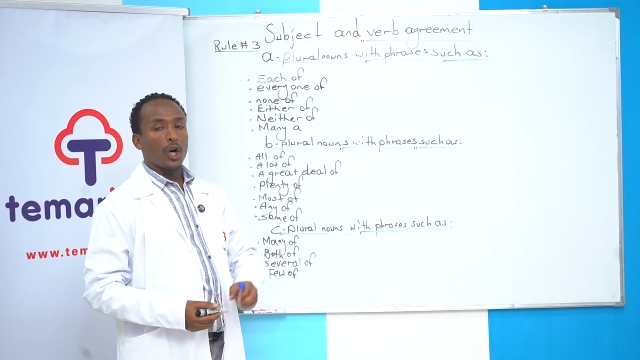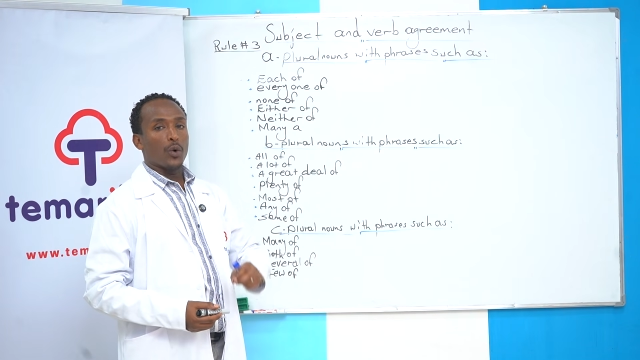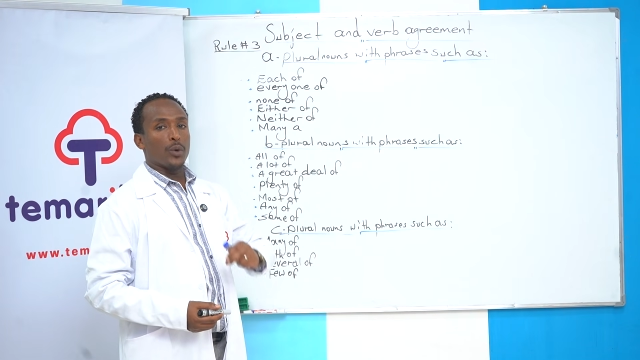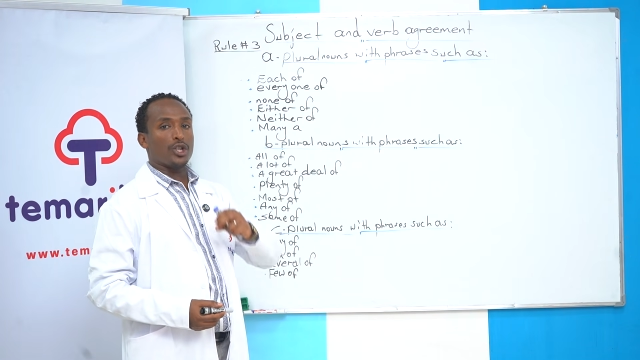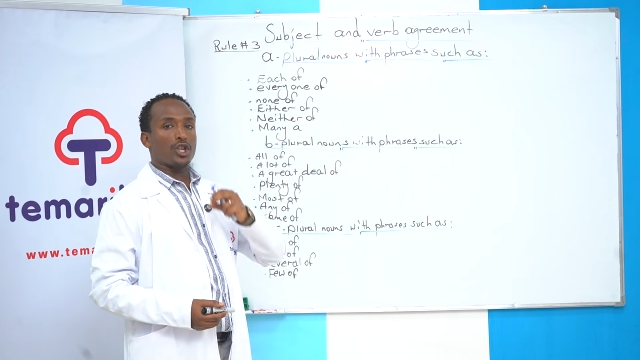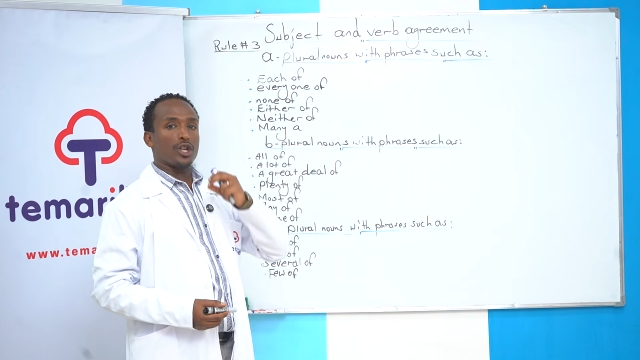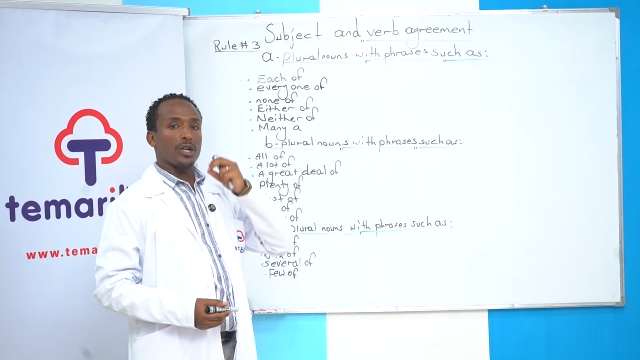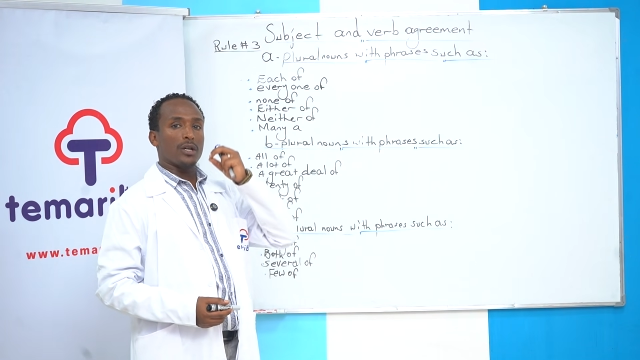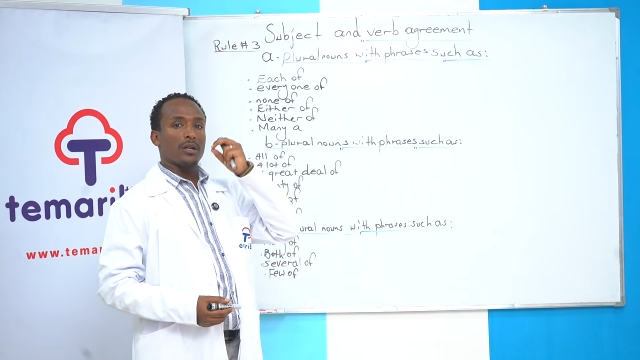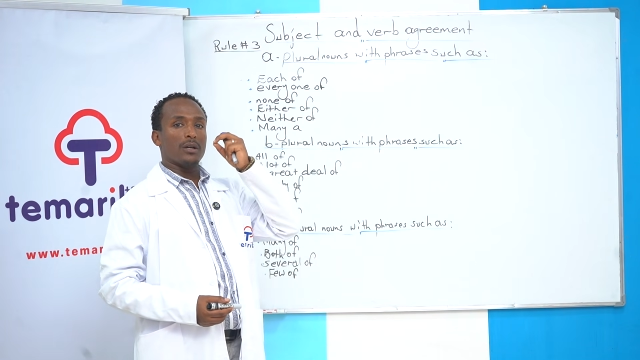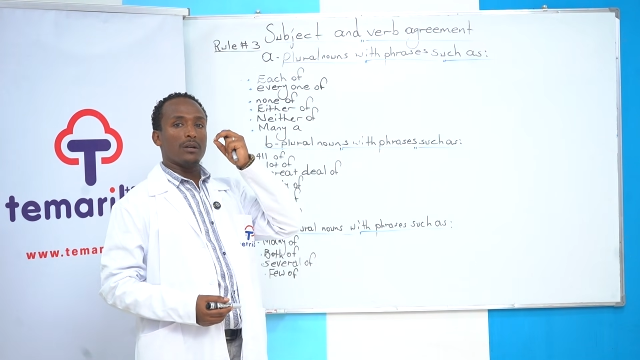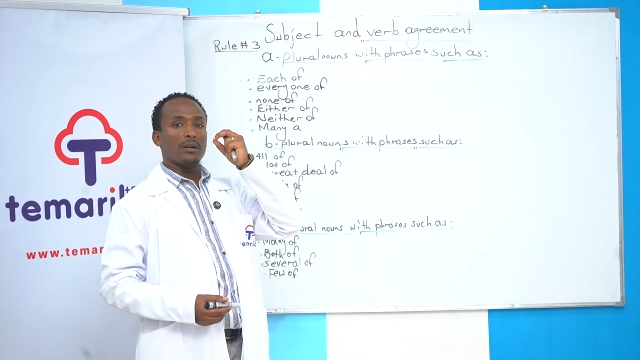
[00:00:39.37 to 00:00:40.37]

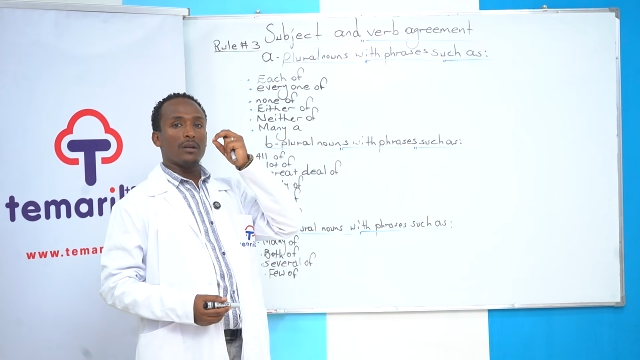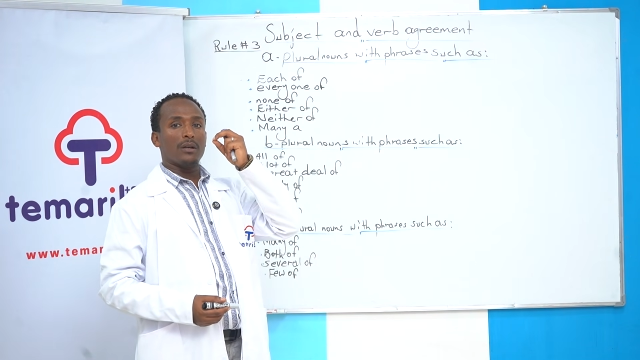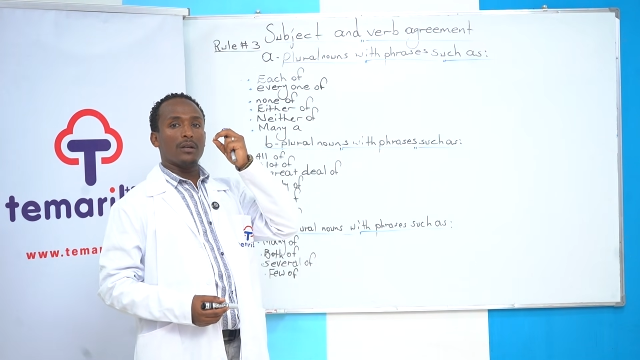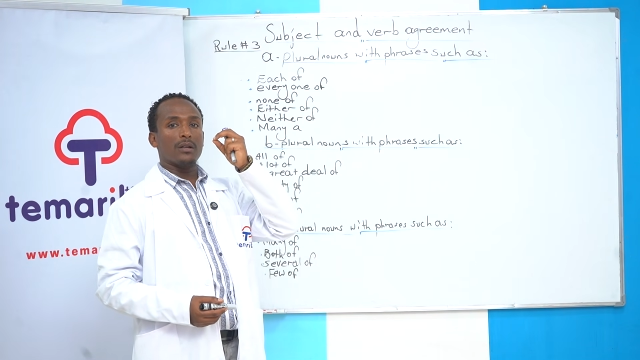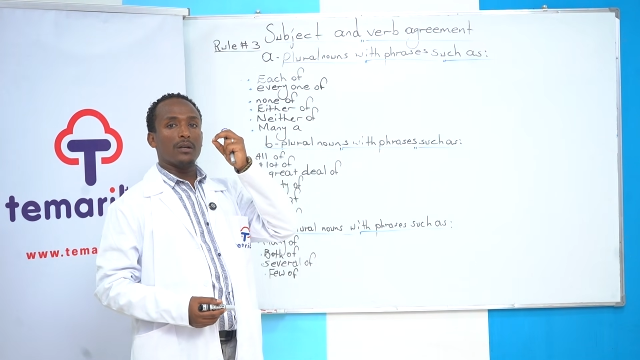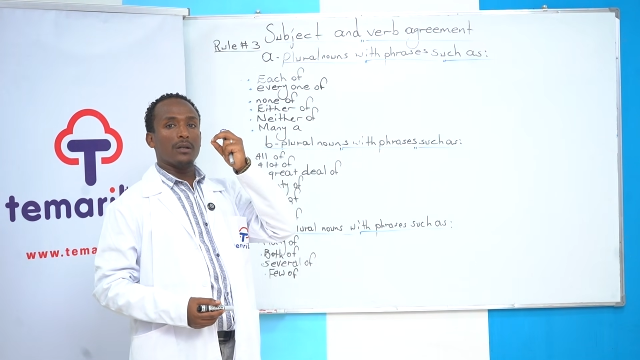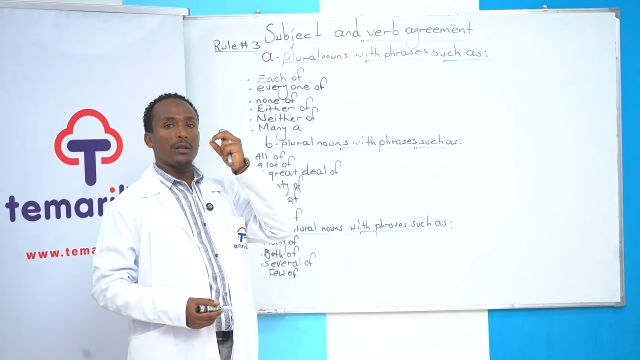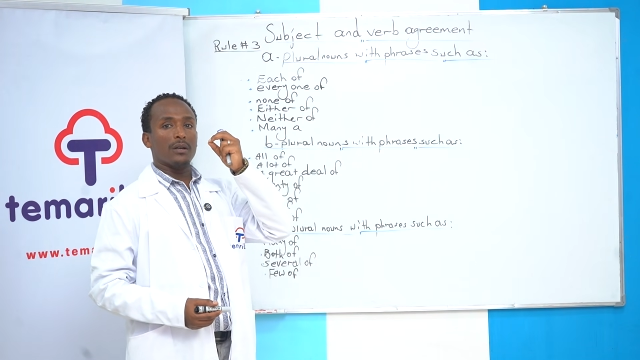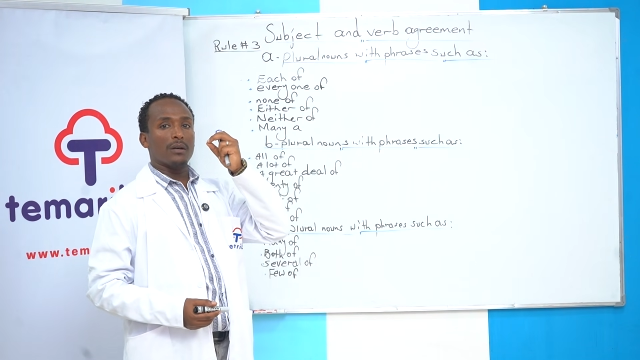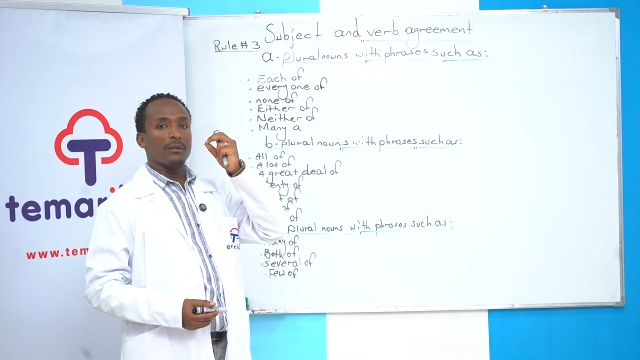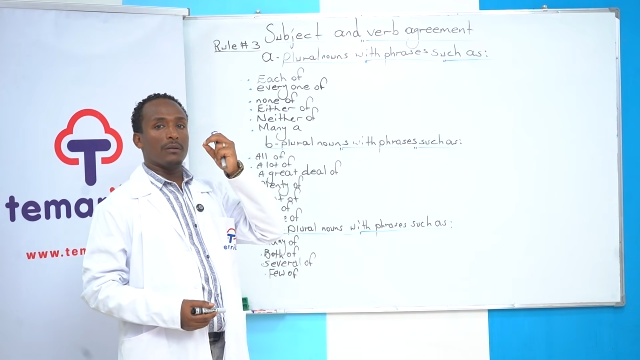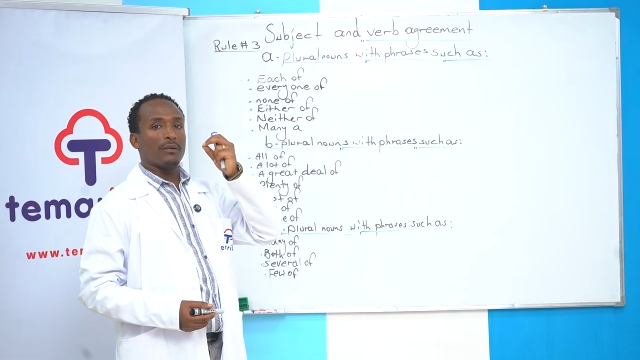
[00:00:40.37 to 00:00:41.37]
Which
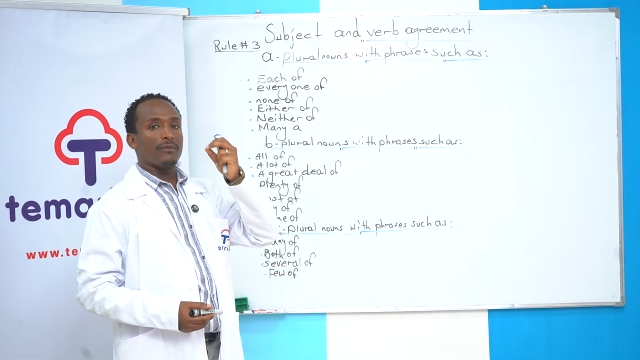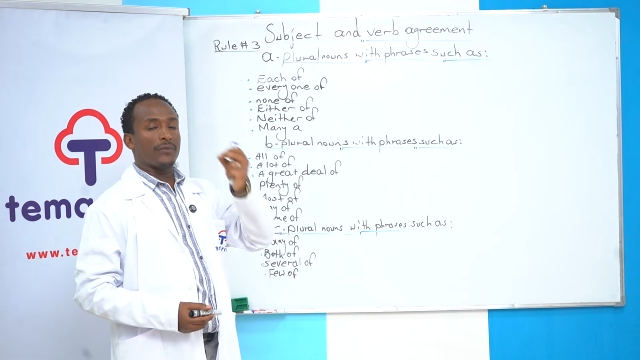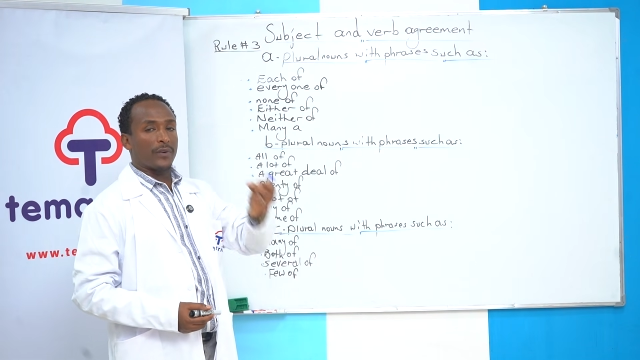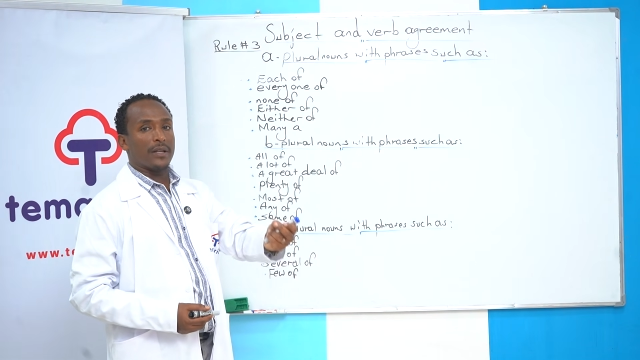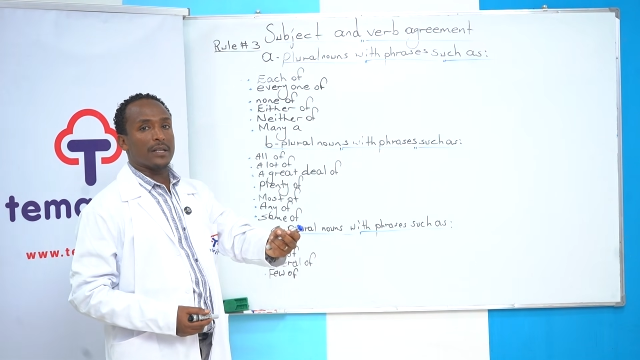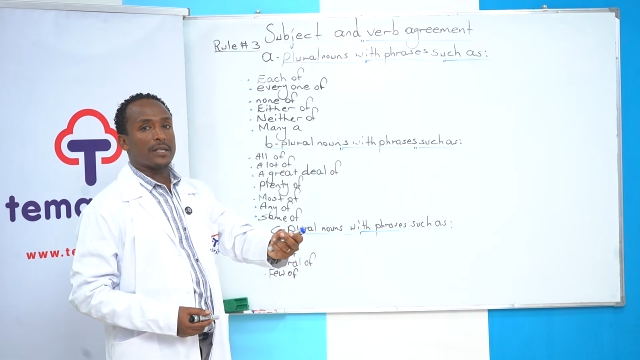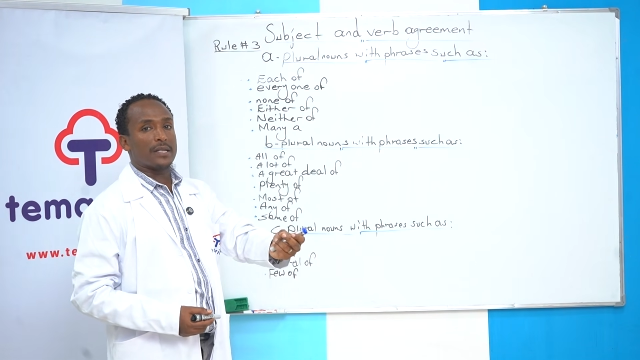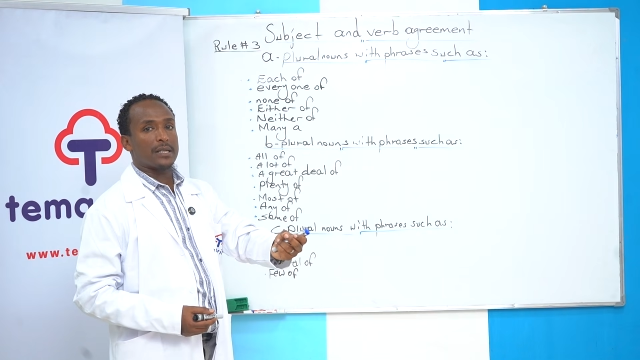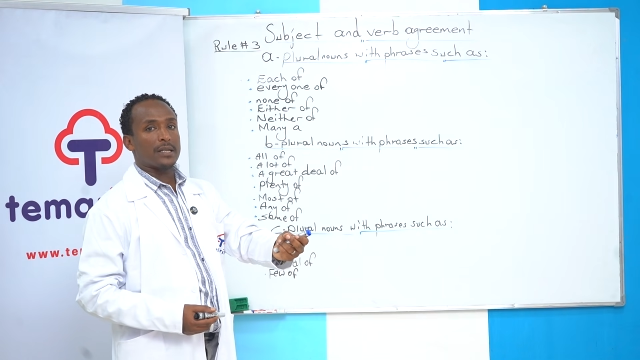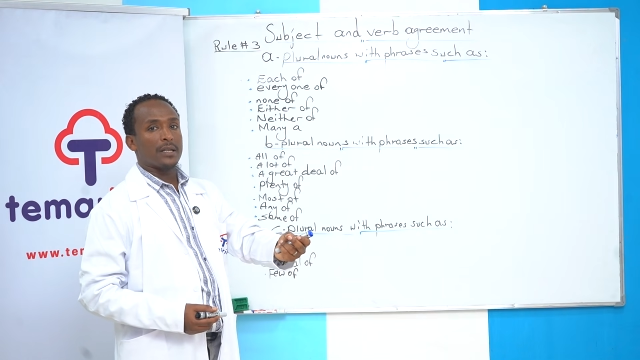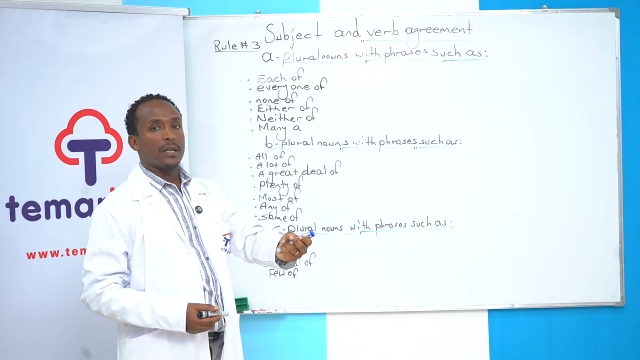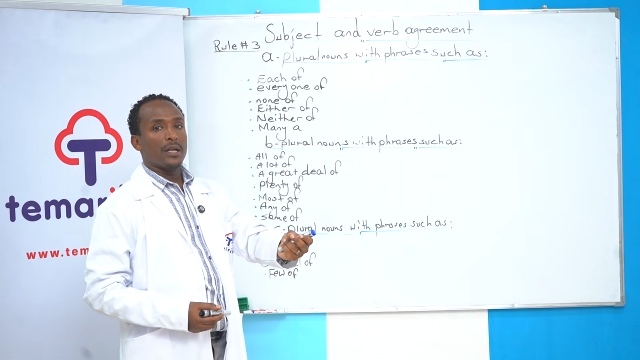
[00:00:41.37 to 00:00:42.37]

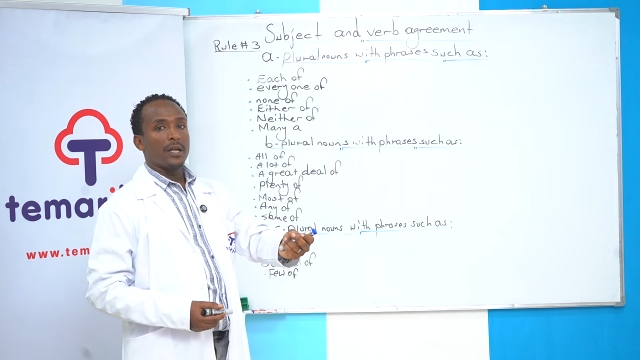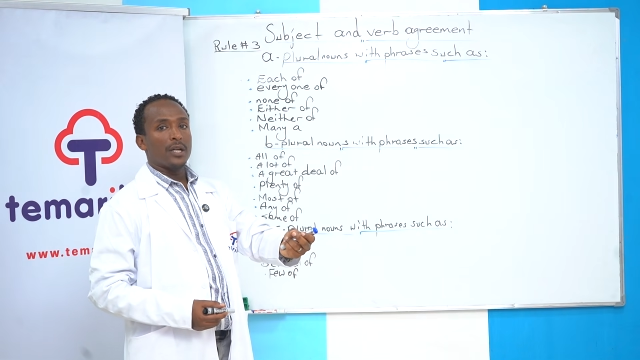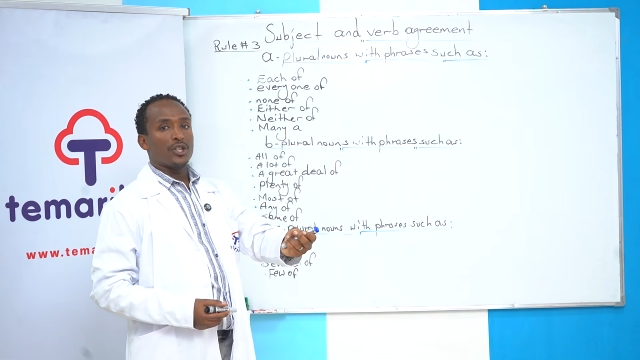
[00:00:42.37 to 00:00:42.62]
phrases